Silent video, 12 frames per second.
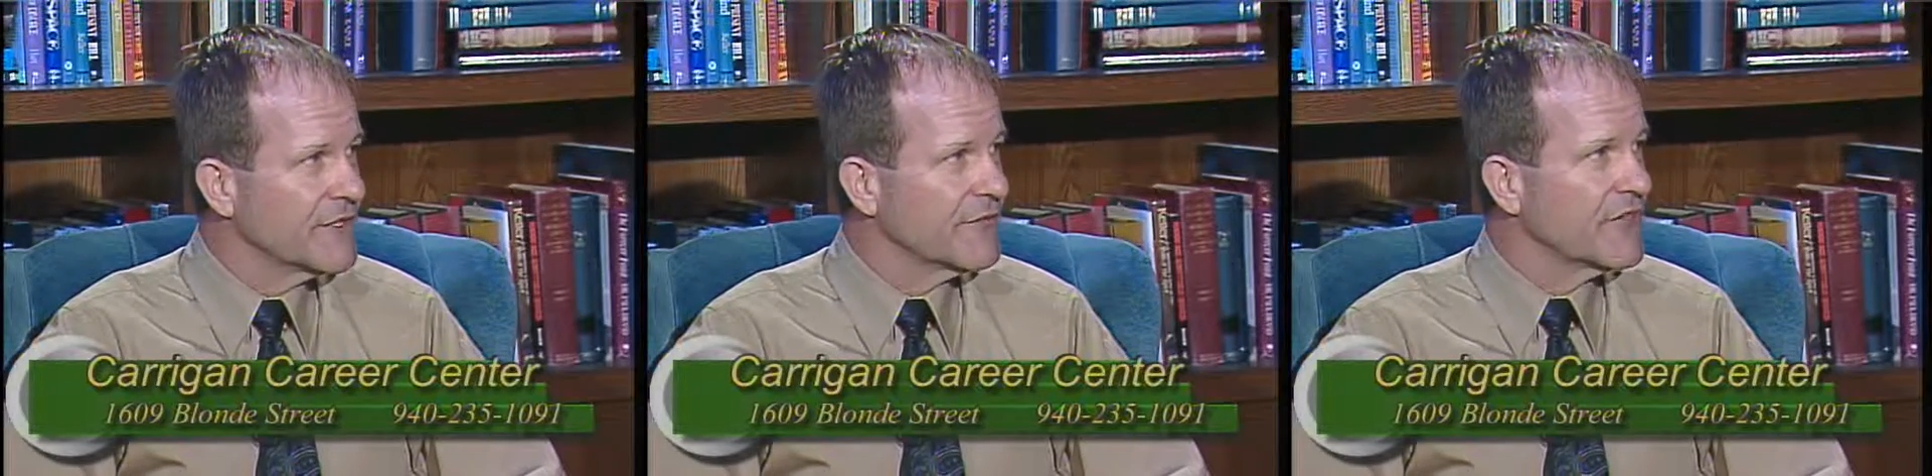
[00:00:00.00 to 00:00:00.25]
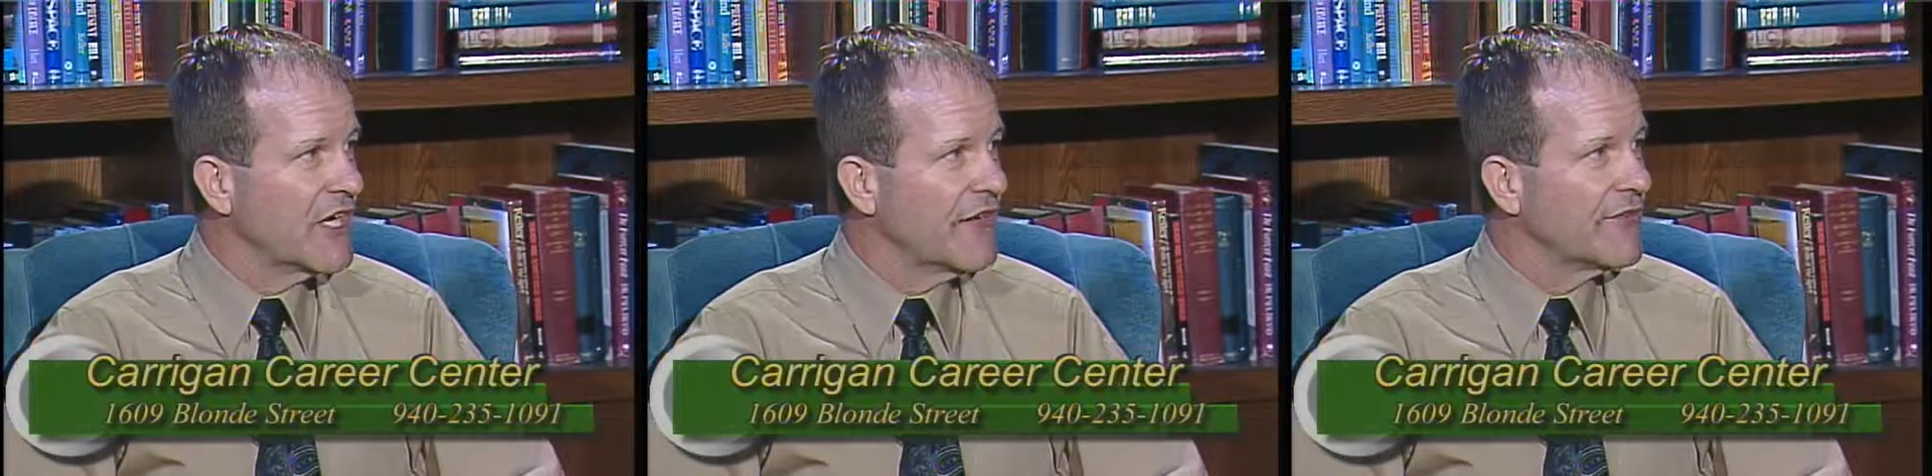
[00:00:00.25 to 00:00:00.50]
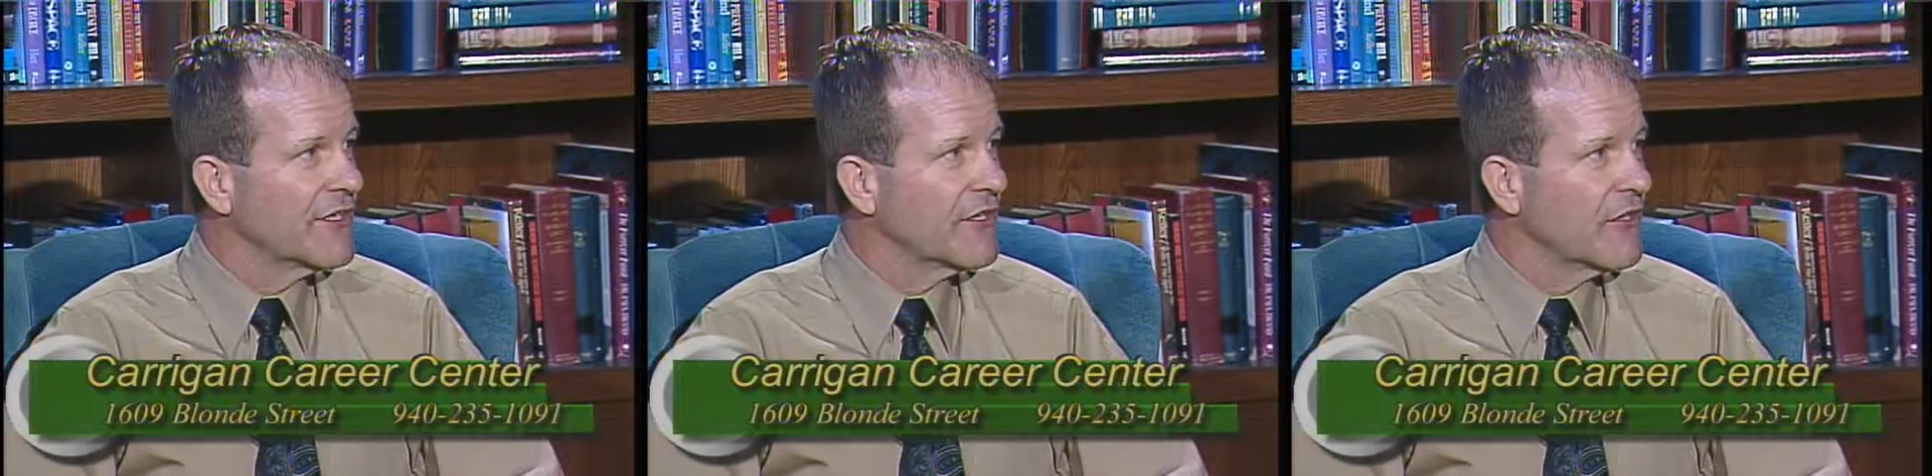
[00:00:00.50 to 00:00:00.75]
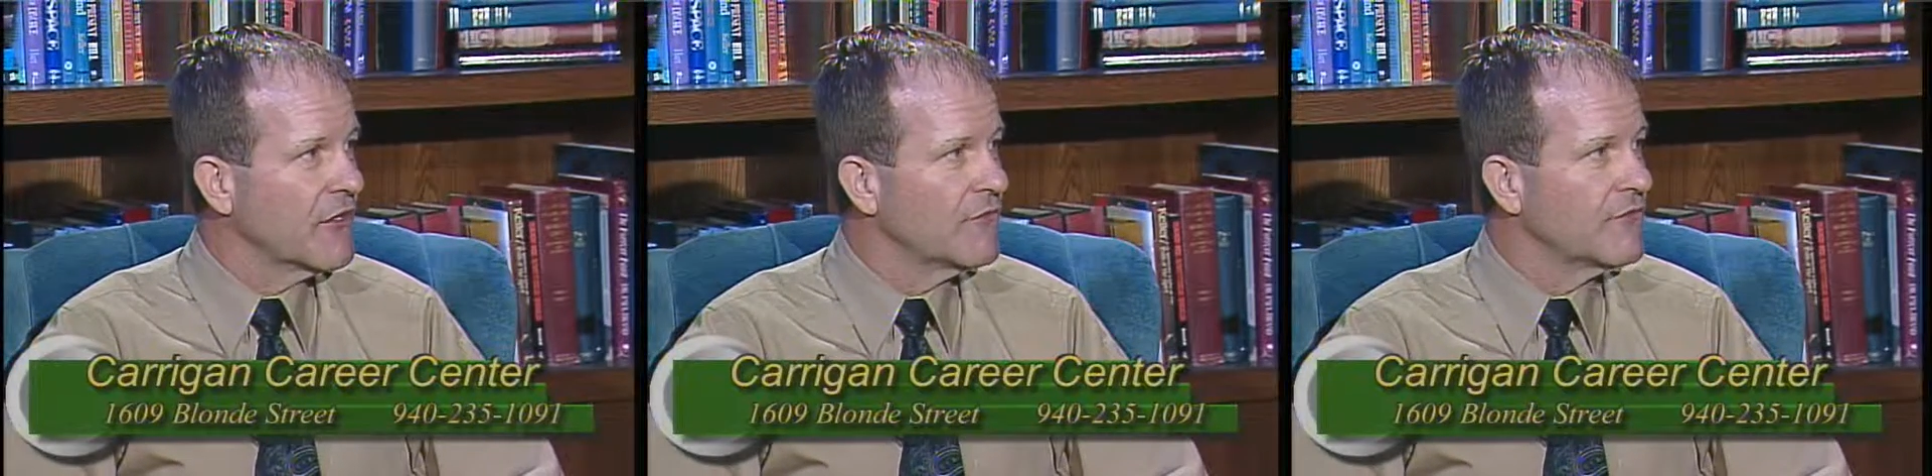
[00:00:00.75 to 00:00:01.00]
of driving
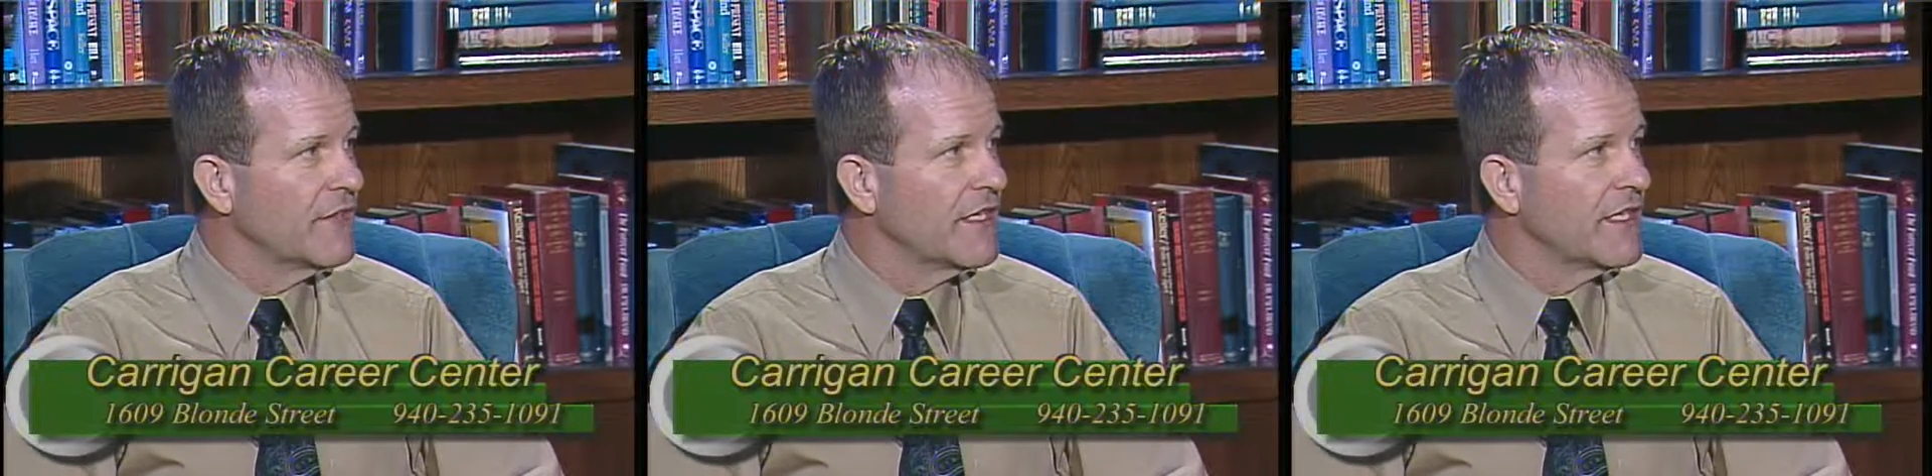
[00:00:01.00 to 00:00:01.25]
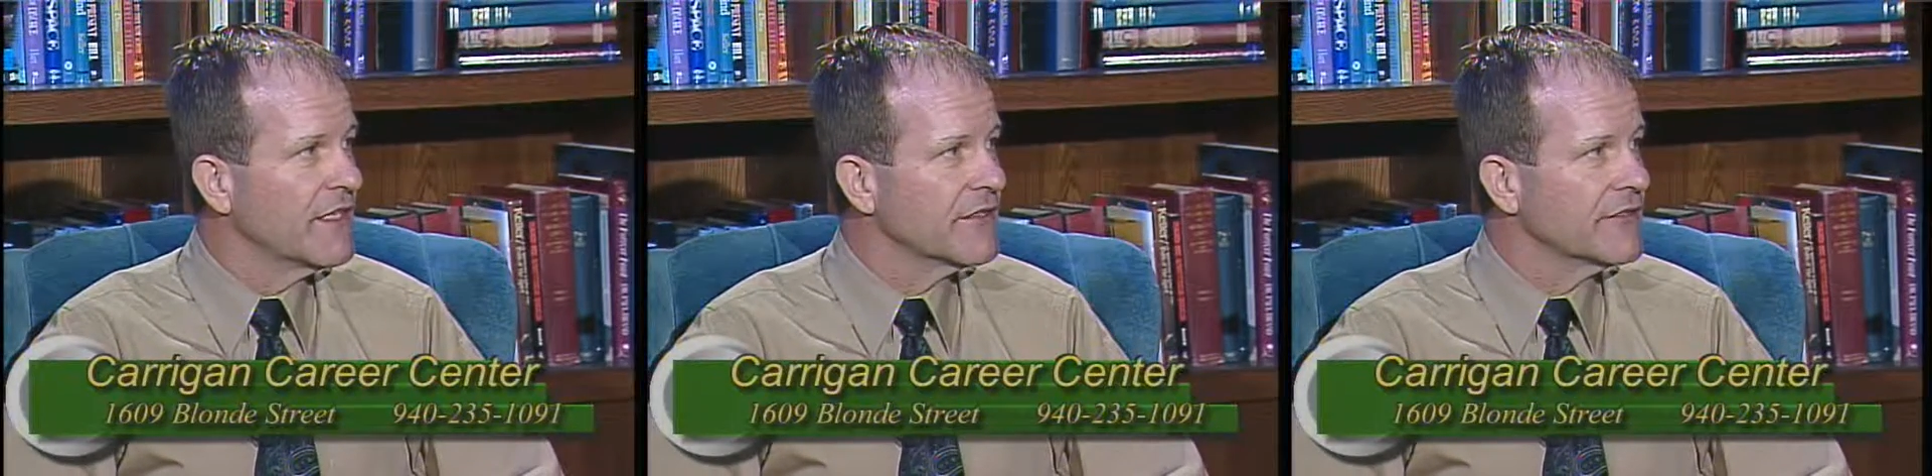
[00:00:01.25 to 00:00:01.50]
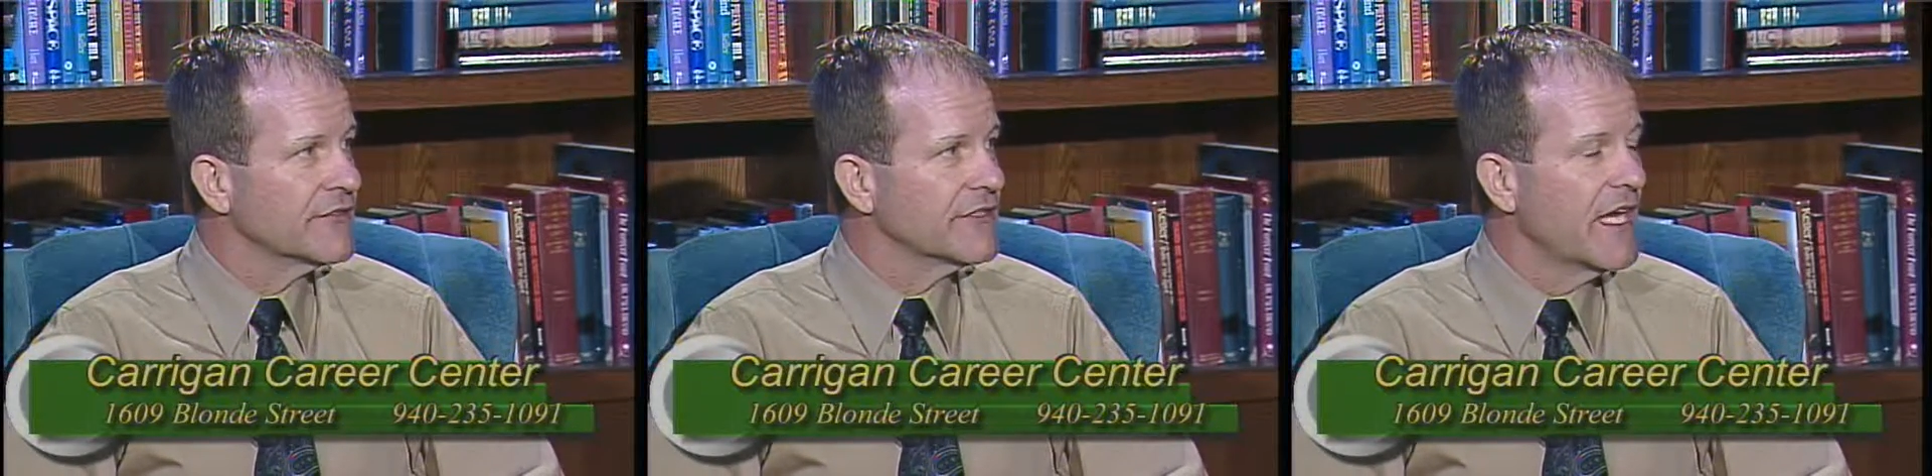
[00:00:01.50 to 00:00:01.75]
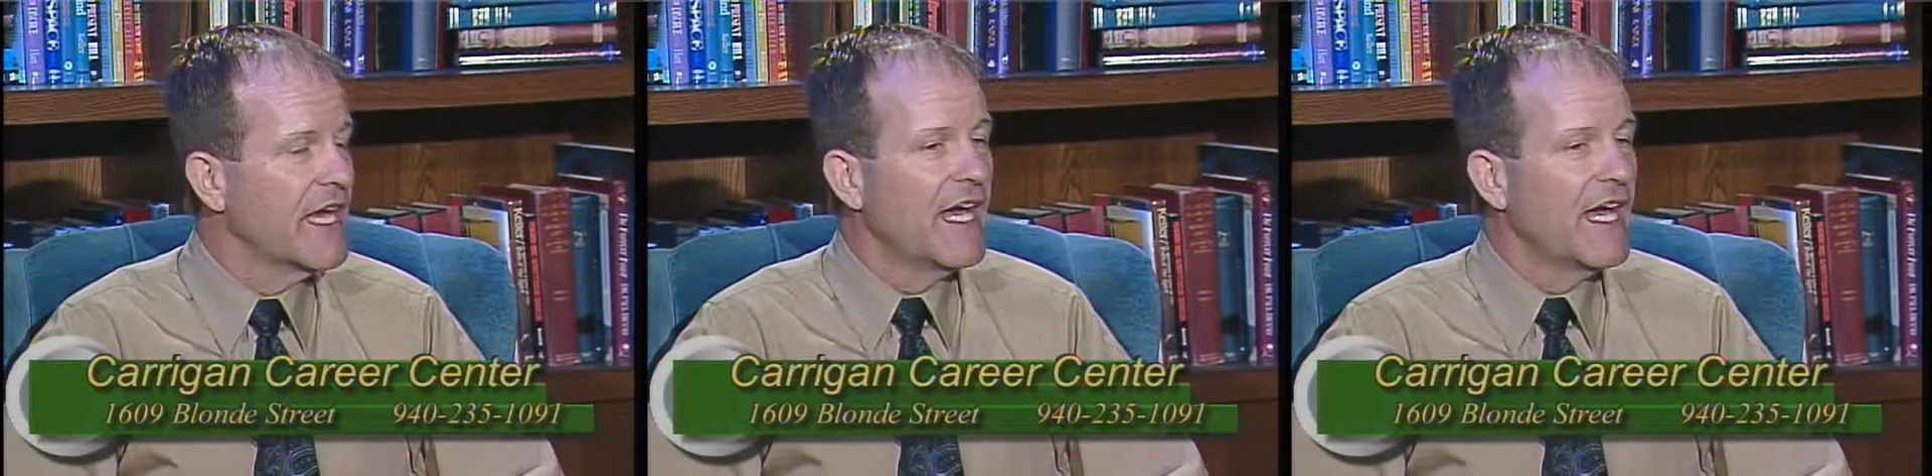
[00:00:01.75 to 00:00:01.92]
their own vehicles.